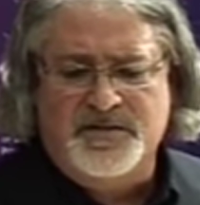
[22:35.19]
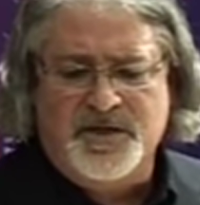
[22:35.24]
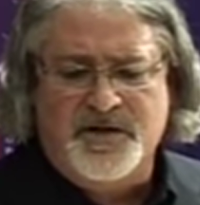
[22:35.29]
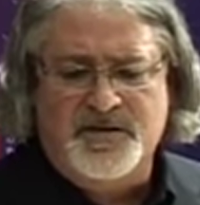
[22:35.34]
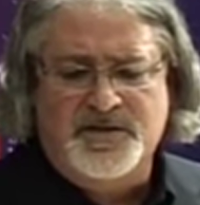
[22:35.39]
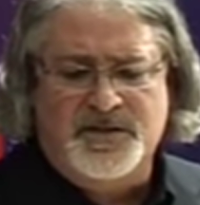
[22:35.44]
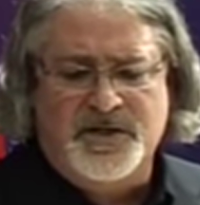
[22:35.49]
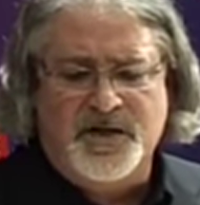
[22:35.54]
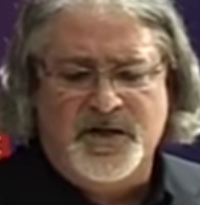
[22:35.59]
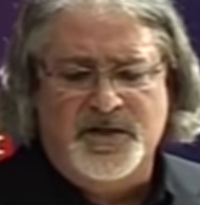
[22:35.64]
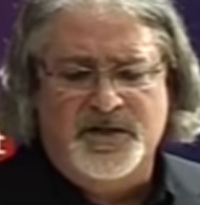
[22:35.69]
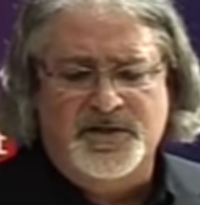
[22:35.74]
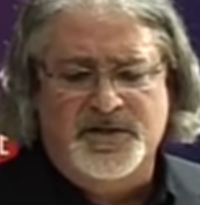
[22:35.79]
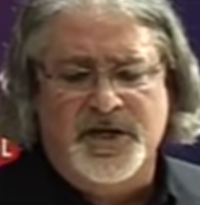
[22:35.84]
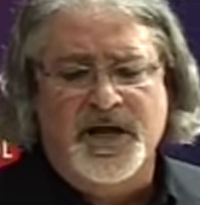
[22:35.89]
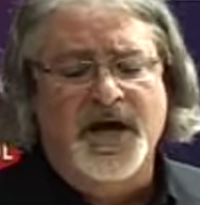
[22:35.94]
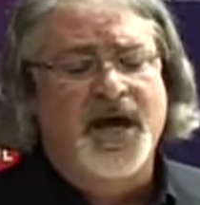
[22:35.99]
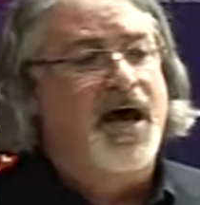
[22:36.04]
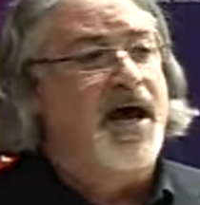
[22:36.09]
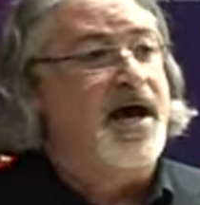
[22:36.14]

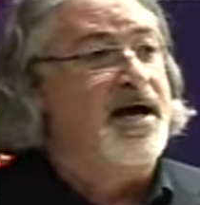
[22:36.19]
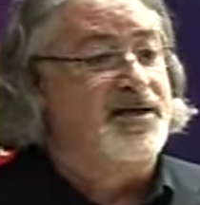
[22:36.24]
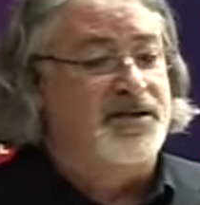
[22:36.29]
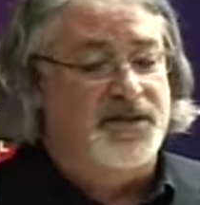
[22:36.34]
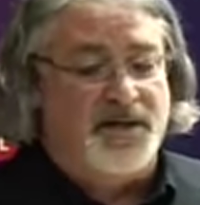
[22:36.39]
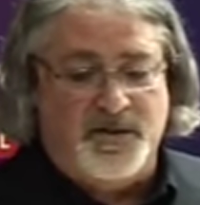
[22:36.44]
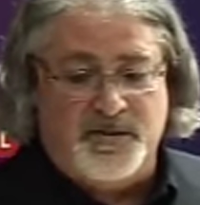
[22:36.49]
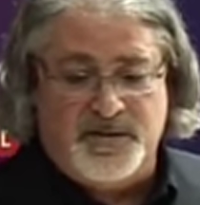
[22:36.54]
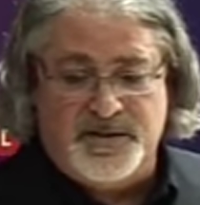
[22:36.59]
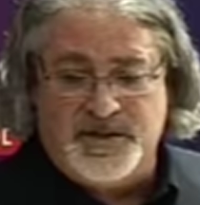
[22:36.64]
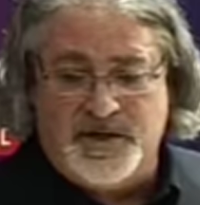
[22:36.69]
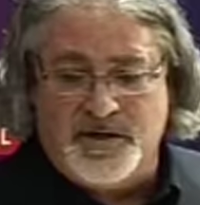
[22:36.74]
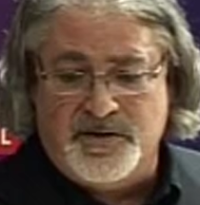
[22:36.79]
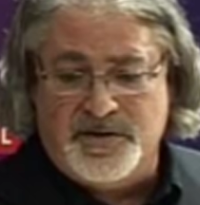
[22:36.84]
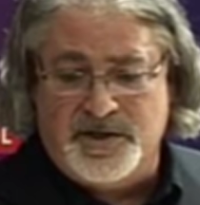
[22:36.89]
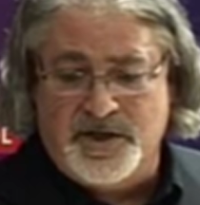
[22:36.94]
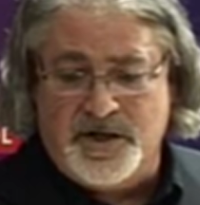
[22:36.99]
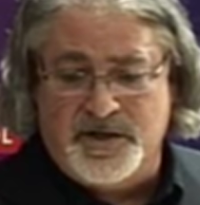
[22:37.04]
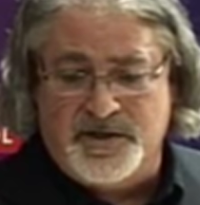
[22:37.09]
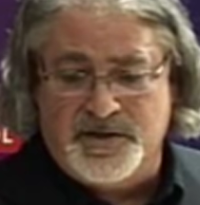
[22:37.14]
sociology as there were
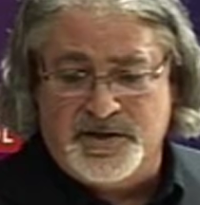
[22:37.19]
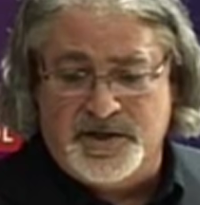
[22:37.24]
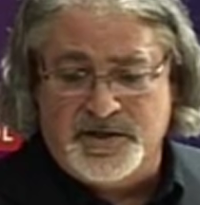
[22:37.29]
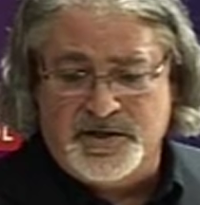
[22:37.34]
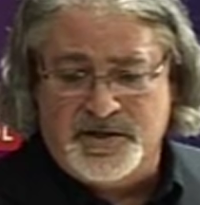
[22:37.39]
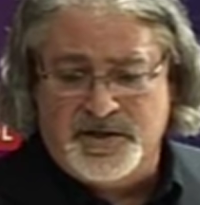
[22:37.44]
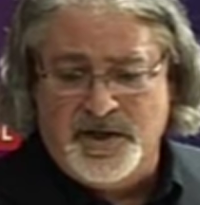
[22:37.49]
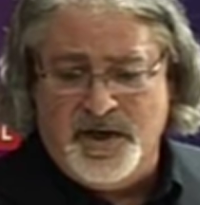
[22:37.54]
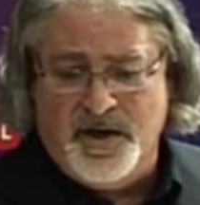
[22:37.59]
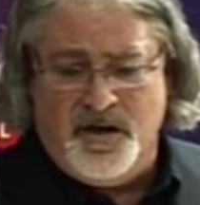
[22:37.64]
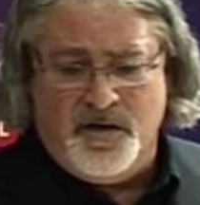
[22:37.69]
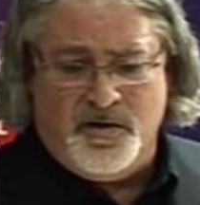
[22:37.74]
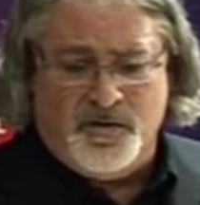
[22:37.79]
sociologists.